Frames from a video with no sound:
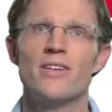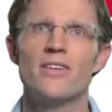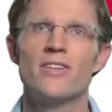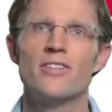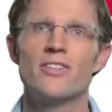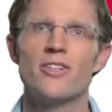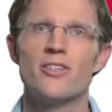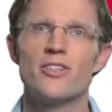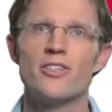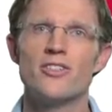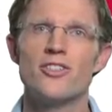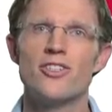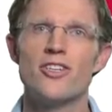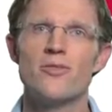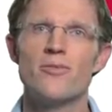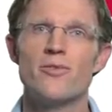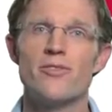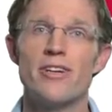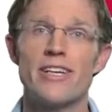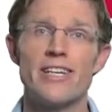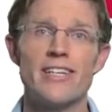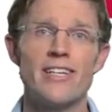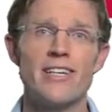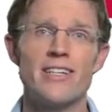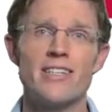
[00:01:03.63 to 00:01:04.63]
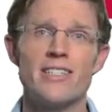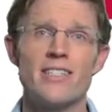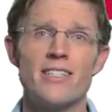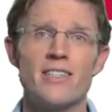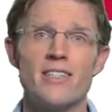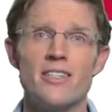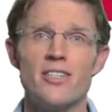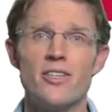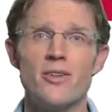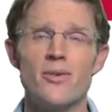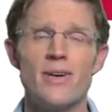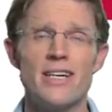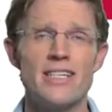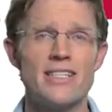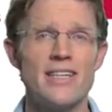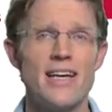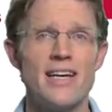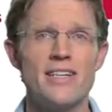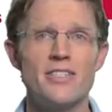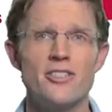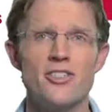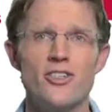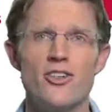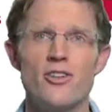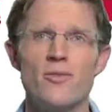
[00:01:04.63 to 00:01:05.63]
So consumer regulators in the US
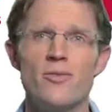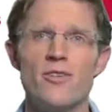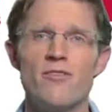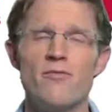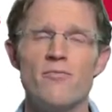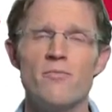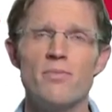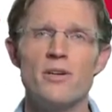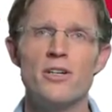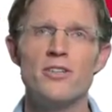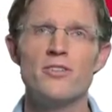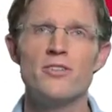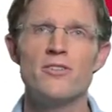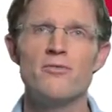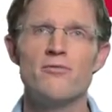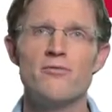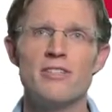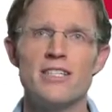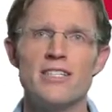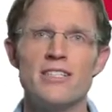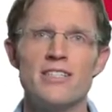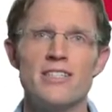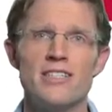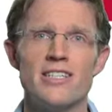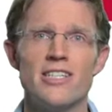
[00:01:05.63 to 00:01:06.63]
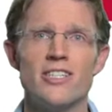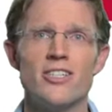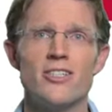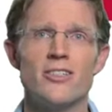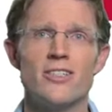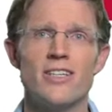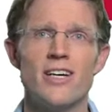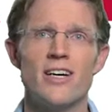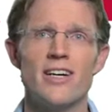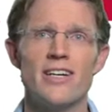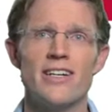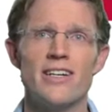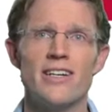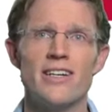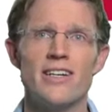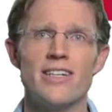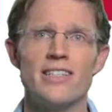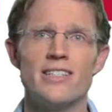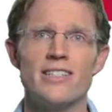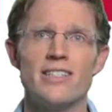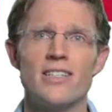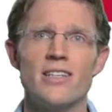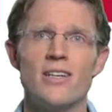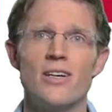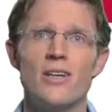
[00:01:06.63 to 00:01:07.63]
and Europe have both recently issued
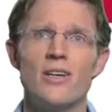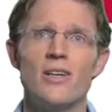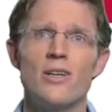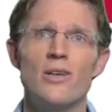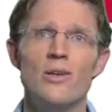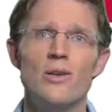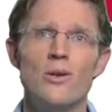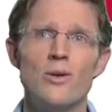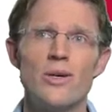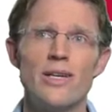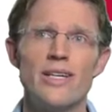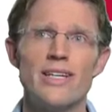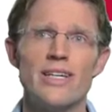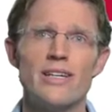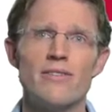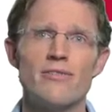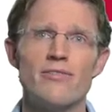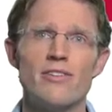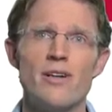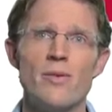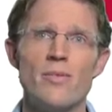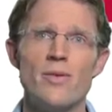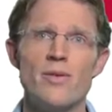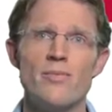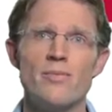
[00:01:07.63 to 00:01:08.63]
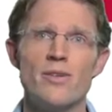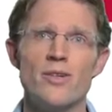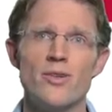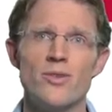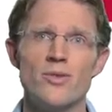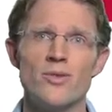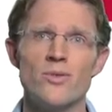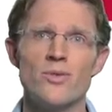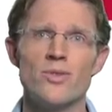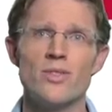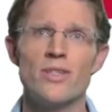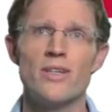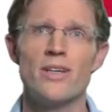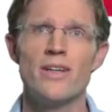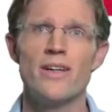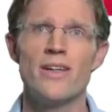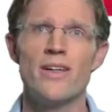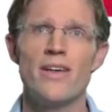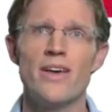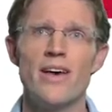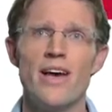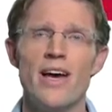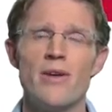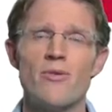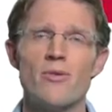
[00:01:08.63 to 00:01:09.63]
guidelines looking at freemium models
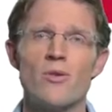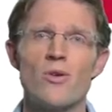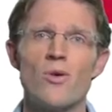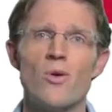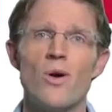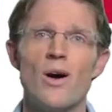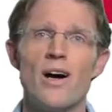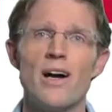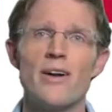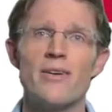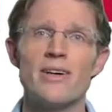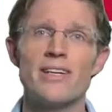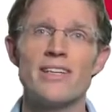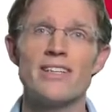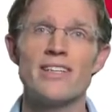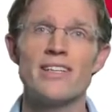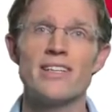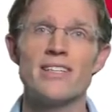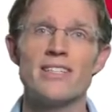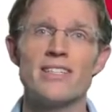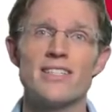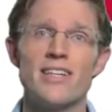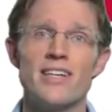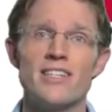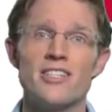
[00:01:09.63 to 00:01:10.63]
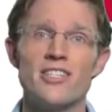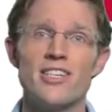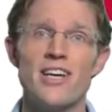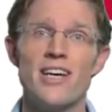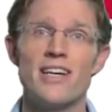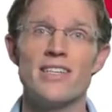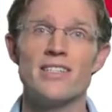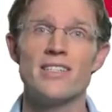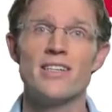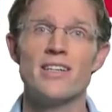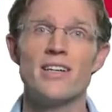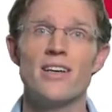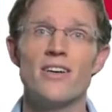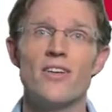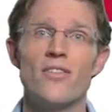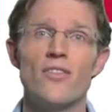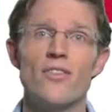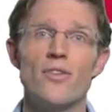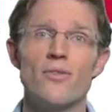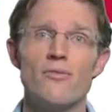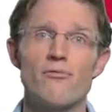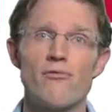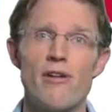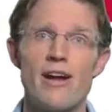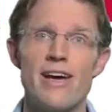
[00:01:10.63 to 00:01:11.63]
and requiring things such as
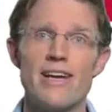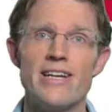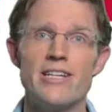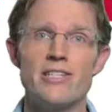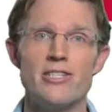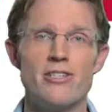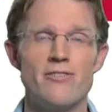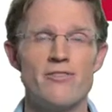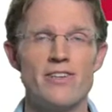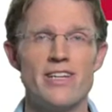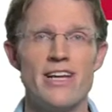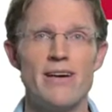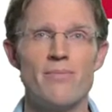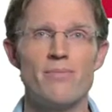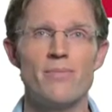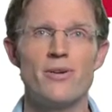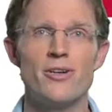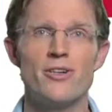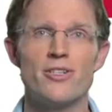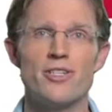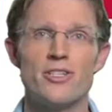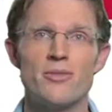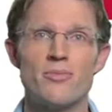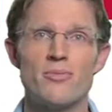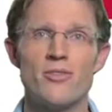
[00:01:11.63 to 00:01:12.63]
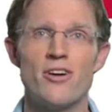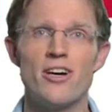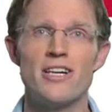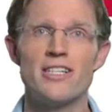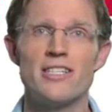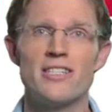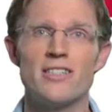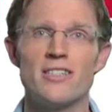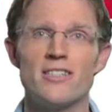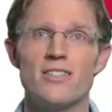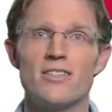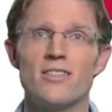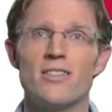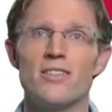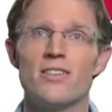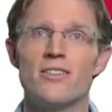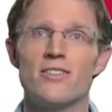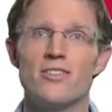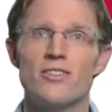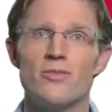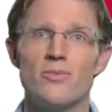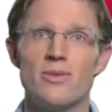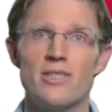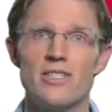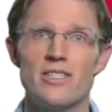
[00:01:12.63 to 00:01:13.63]
the range of in-app purchase prices
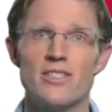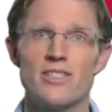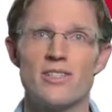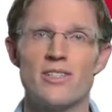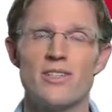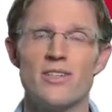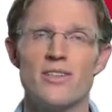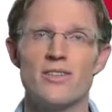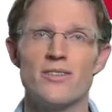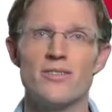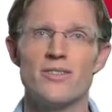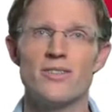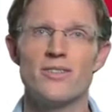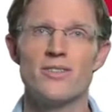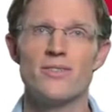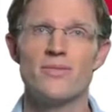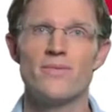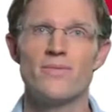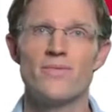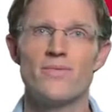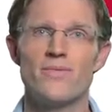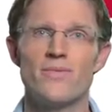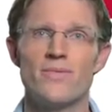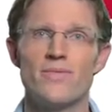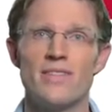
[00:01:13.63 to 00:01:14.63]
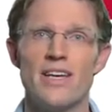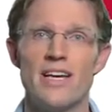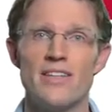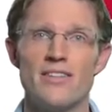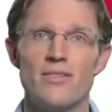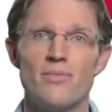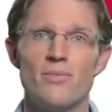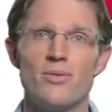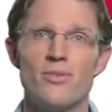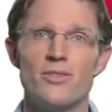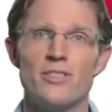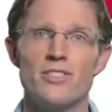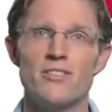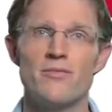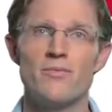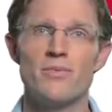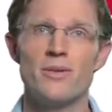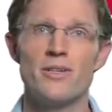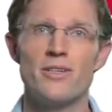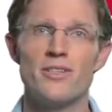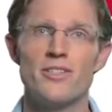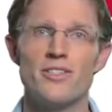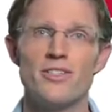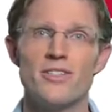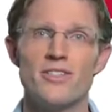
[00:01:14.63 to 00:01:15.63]
to be disclosed at the point of
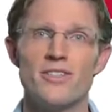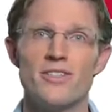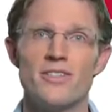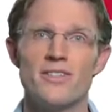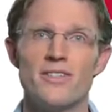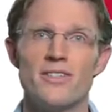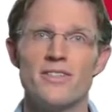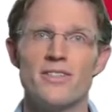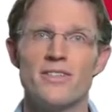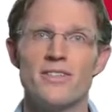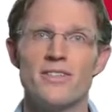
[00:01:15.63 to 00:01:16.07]
purchase.